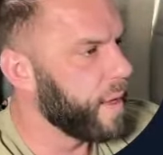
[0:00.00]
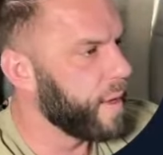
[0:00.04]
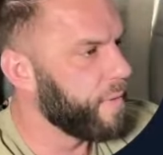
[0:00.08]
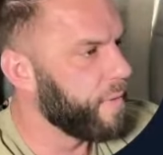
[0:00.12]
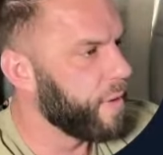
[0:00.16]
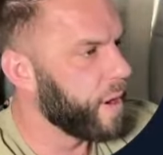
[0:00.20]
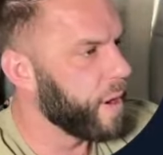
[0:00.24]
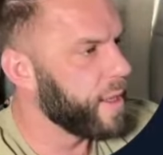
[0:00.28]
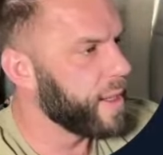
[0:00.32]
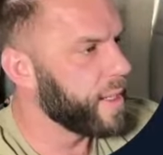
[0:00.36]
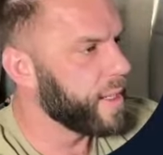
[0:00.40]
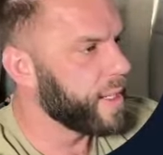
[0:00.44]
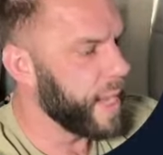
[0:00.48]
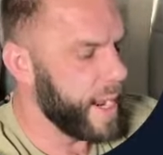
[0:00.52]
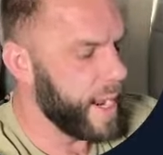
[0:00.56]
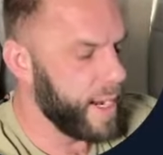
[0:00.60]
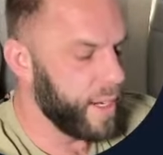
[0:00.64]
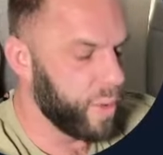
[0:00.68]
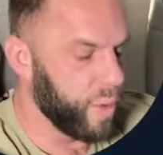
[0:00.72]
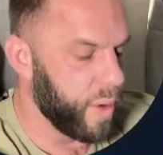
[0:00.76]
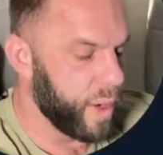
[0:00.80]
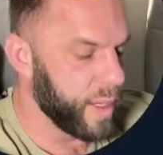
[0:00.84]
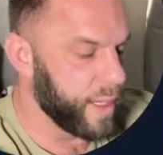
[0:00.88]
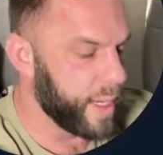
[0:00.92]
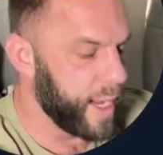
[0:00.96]
for this
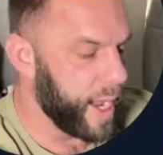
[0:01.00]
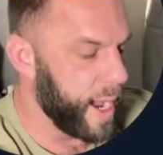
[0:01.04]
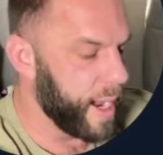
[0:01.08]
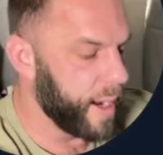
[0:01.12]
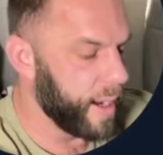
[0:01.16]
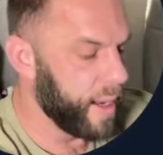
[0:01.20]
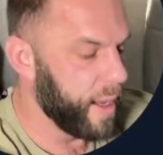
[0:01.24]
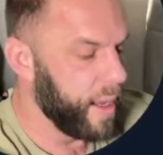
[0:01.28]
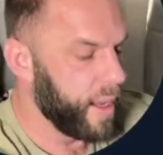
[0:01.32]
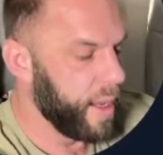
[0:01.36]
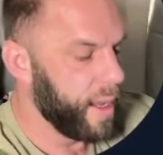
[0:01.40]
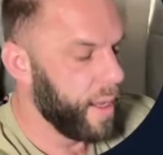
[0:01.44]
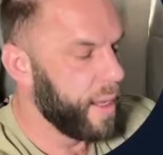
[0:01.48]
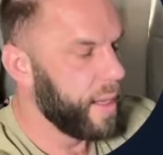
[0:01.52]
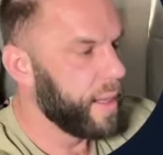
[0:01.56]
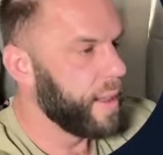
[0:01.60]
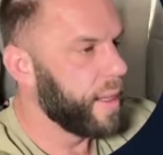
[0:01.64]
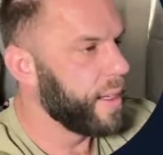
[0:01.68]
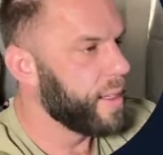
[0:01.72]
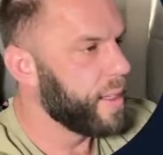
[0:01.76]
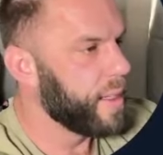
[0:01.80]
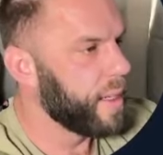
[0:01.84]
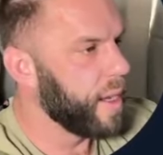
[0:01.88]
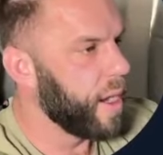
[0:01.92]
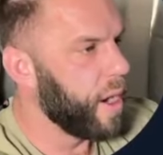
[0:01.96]
H1 tag,
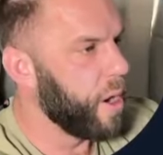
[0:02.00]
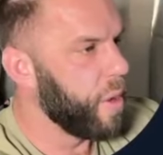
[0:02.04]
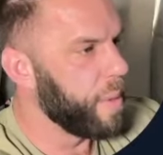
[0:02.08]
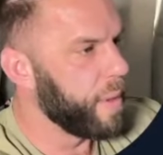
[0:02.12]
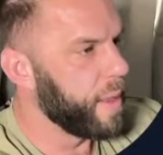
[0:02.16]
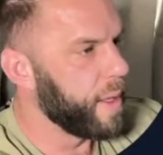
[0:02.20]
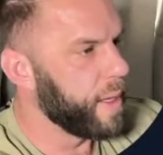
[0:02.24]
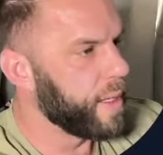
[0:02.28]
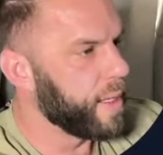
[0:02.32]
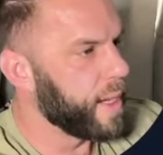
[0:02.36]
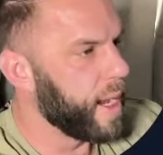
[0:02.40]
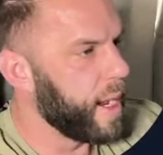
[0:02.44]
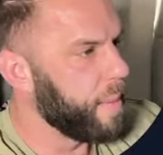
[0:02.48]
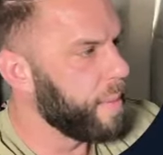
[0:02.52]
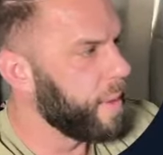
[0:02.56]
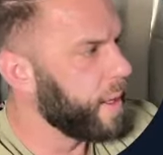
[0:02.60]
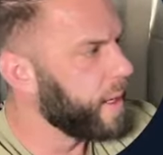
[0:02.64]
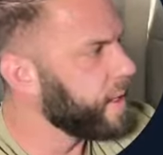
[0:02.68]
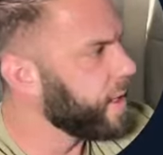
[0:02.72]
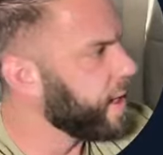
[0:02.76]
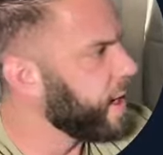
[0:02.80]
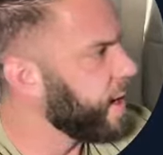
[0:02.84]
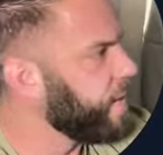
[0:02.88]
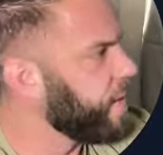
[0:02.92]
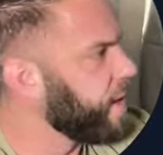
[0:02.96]
let's open this up.
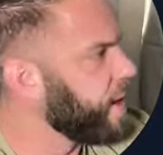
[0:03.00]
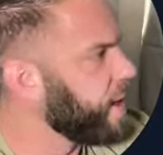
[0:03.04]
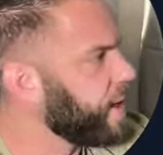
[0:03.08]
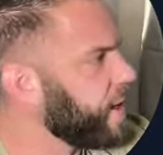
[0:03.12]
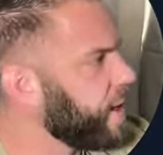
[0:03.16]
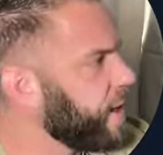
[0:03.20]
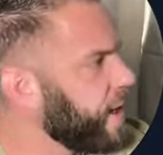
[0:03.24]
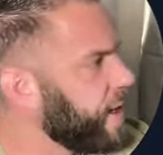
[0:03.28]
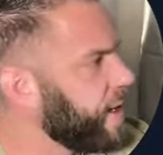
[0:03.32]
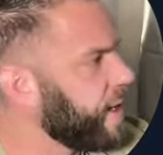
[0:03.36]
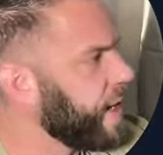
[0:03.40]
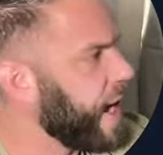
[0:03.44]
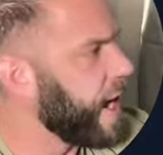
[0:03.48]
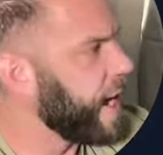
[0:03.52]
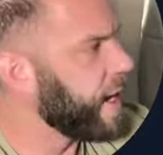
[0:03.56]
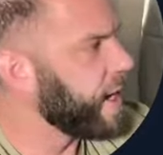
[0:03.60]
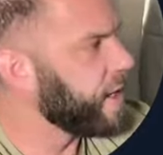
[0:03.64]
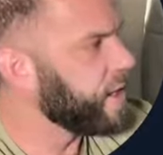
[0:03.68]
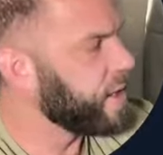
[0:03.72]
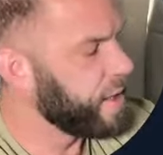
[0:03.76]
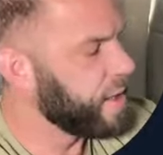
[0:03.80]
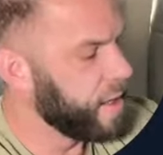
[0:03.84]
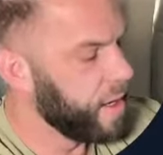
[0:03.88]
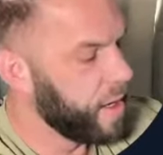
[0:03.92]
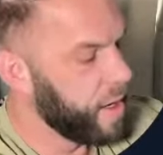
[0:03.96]
Let's give this a
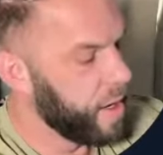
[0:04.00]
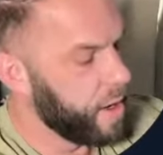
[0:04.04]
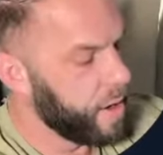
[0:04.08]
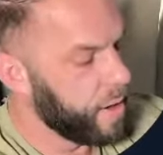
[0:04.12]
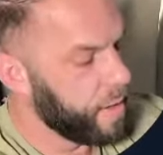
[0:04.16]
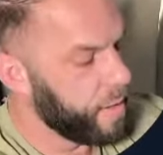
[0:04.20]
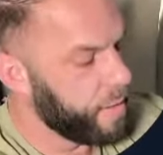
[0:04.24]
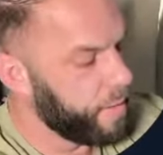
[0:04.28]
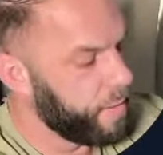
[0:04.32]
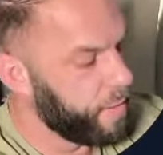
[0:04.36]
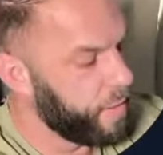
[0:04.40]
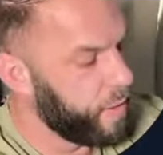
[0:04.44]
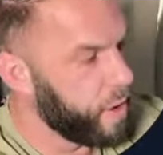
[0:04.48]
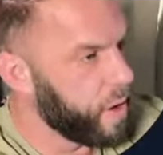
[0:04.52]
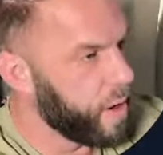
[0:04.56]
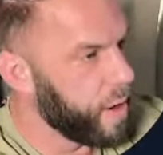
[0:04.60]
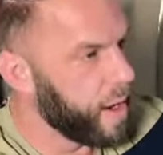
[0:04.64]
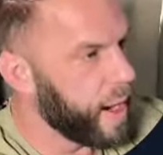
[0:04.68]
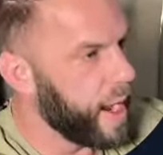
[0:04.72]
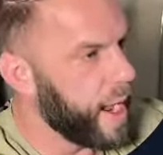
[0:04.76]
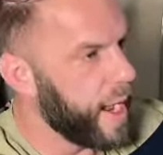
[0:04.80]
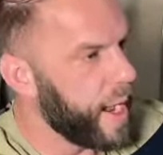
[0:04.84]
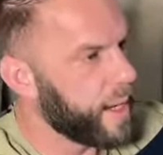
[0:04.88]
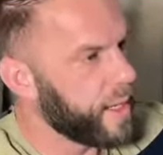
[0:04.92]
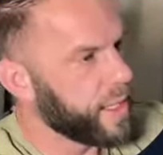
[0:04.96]
text
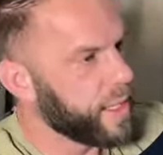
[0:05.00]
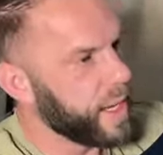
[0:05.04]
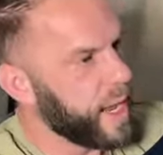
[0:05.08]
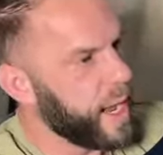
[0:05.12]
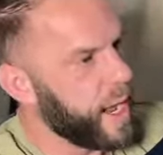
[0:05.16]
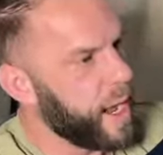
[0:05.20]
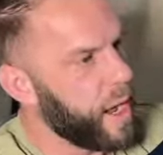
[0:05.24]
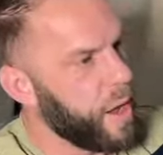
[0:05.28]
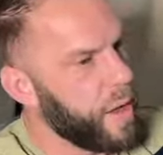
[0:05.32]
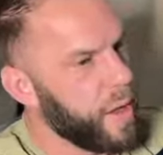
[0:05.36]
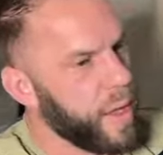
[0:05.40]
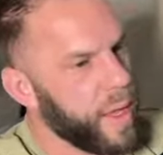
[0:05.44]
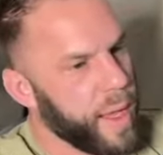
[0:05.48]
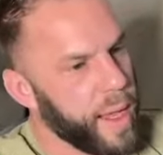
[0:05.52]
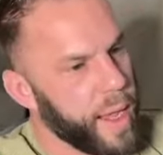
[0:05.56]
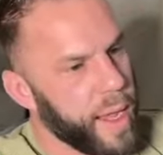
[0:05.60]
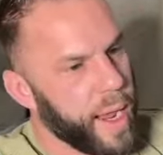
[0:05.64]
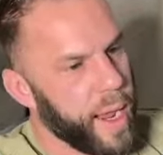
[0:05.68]
4XL.